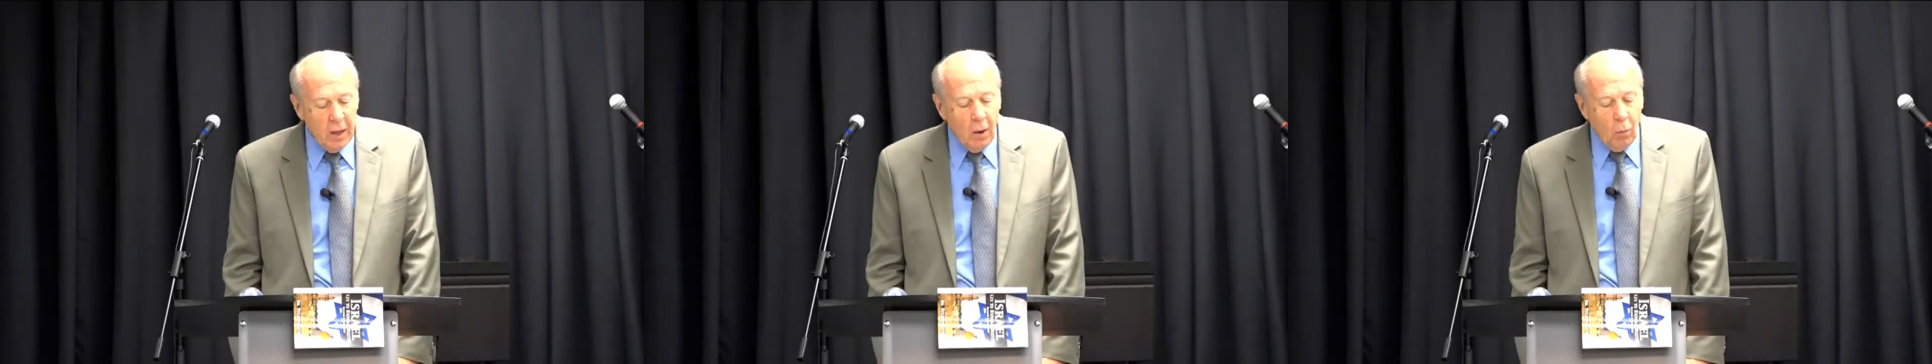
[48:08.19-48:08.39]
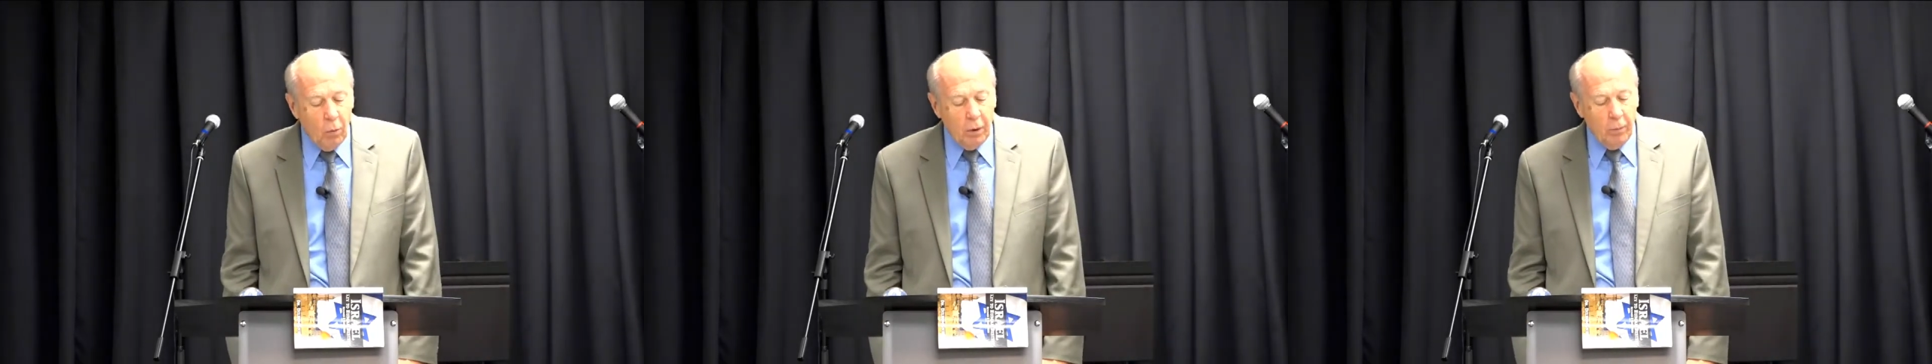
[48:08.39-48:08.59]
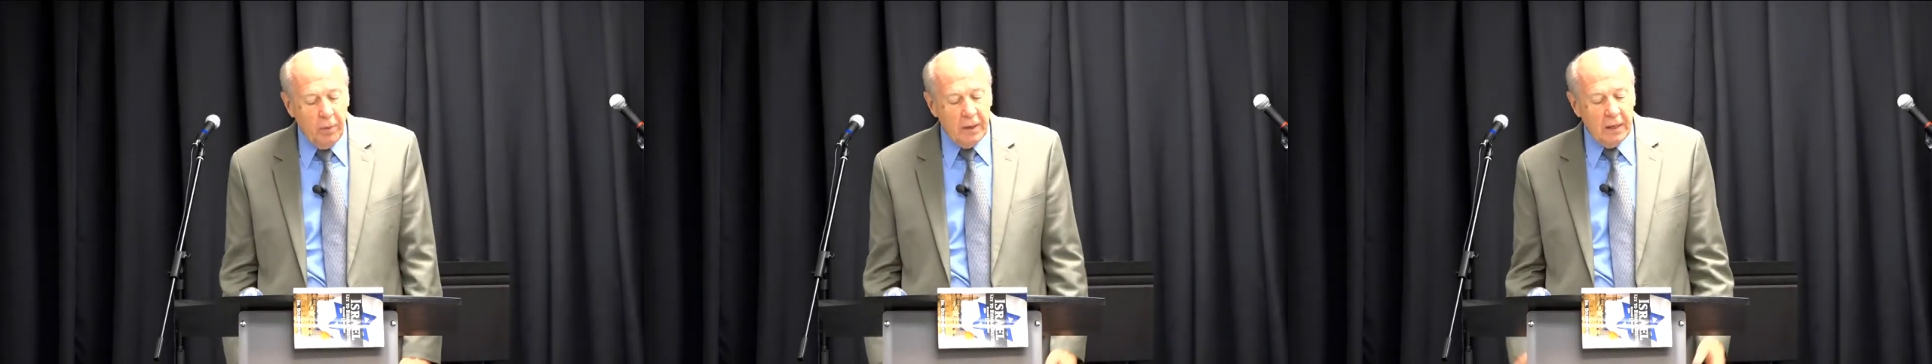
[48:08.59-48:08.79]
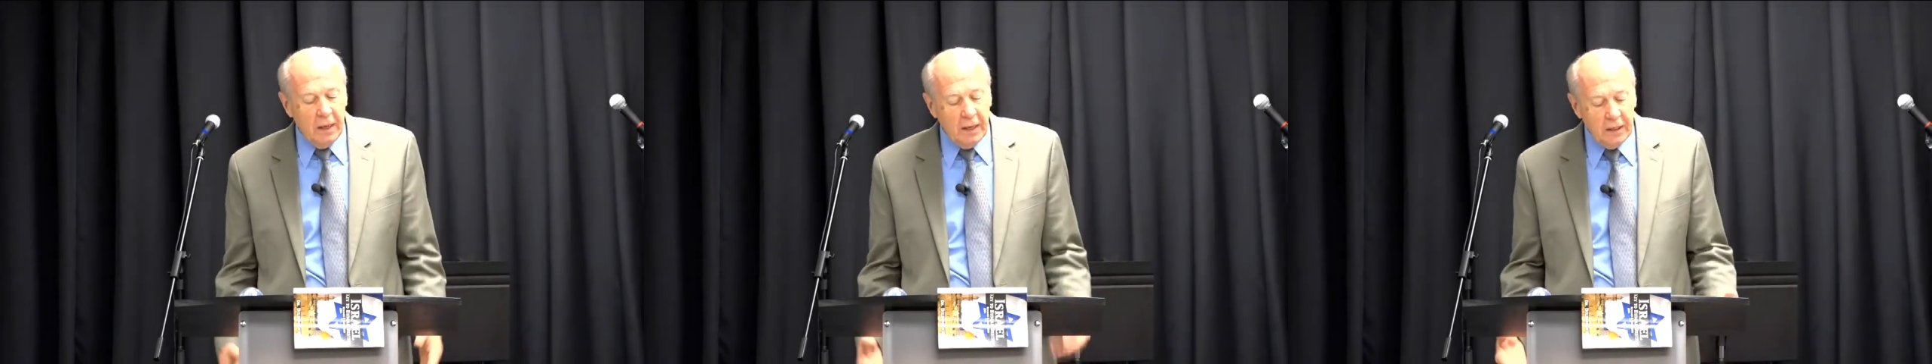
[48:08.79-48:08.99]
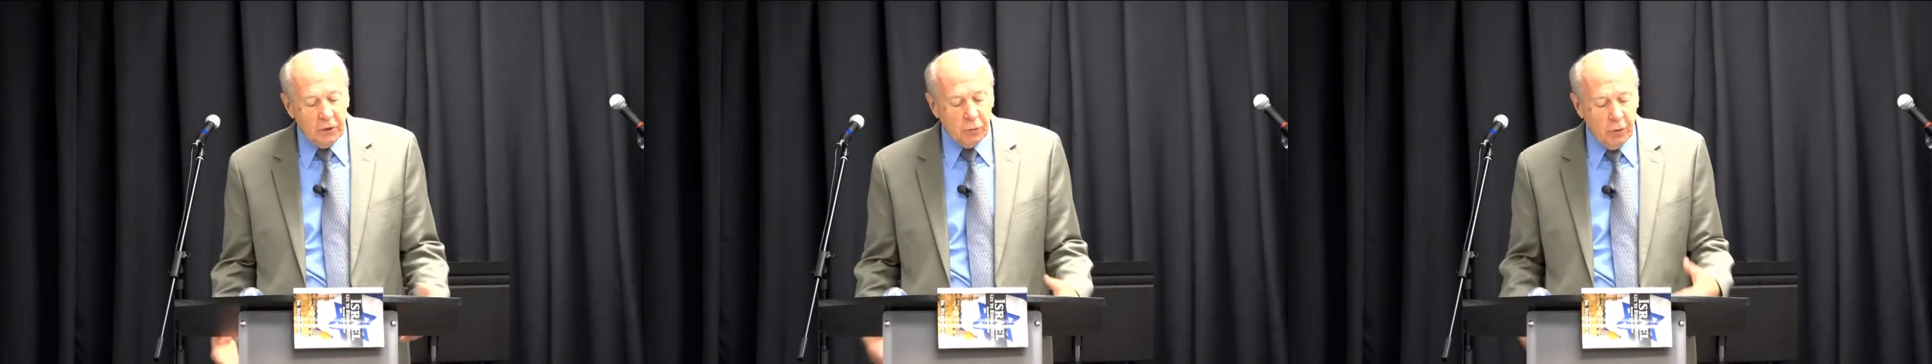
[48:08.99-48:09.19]
will be
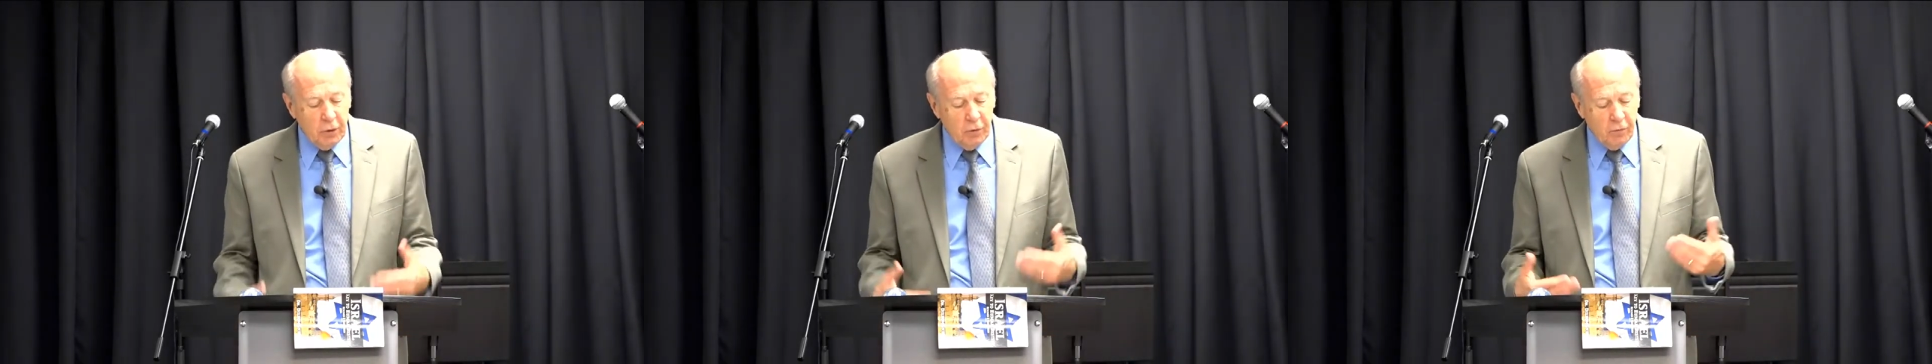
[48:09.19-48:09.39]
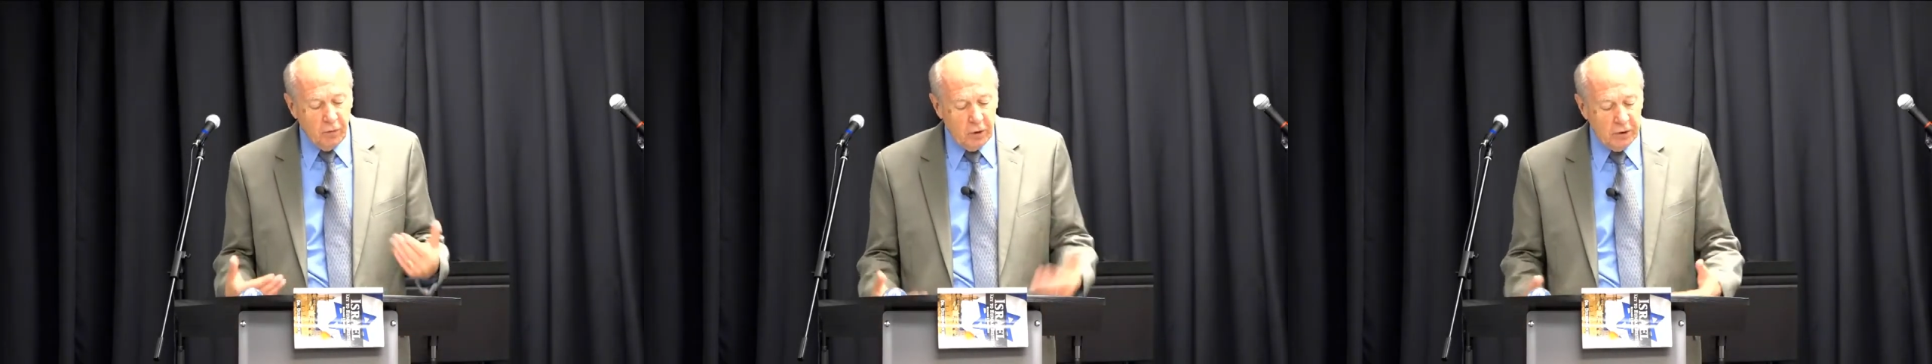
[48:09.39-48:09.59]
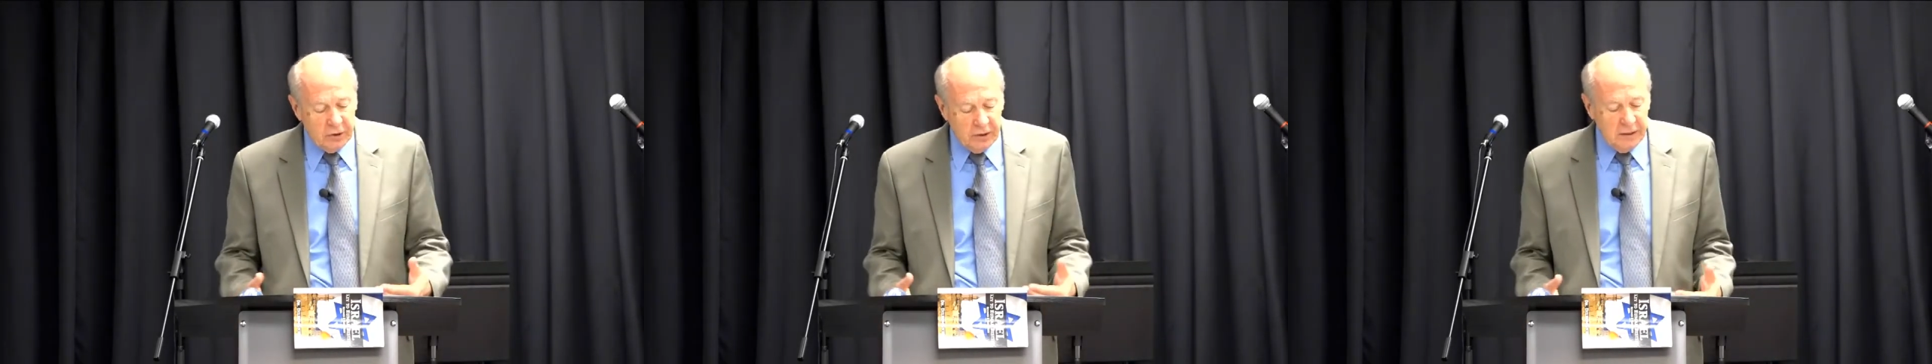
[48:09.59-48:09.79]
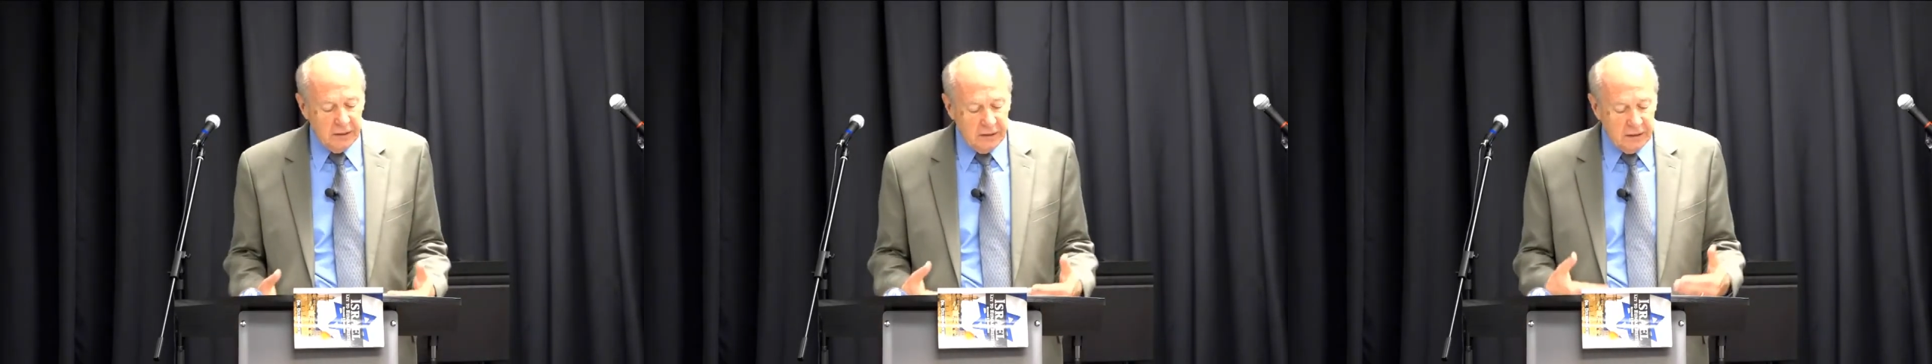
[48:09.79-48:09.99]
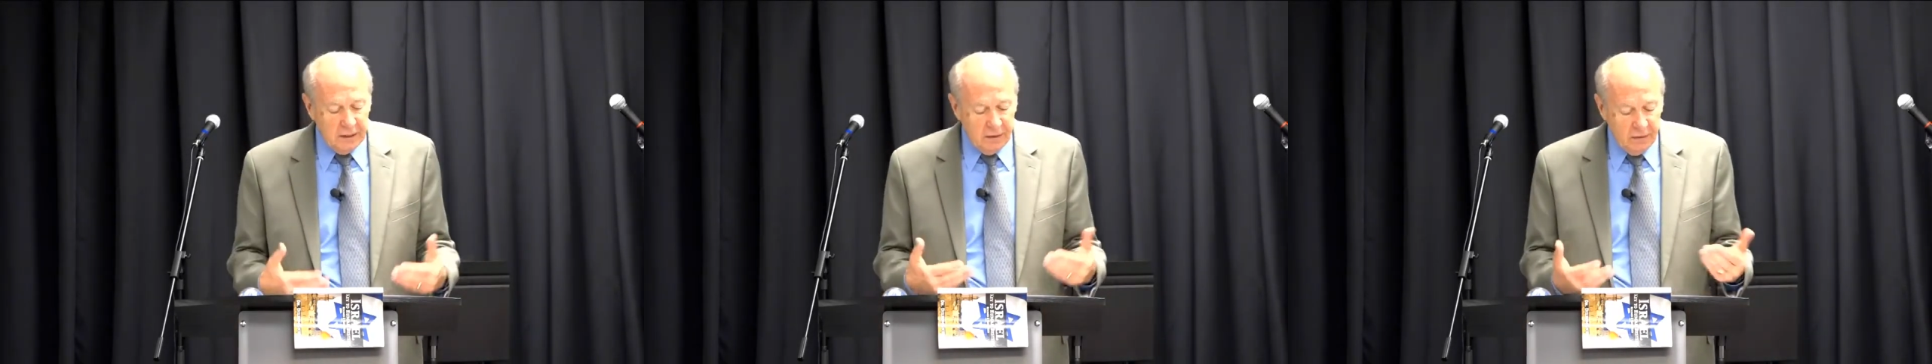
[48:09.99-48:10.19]
Israel versus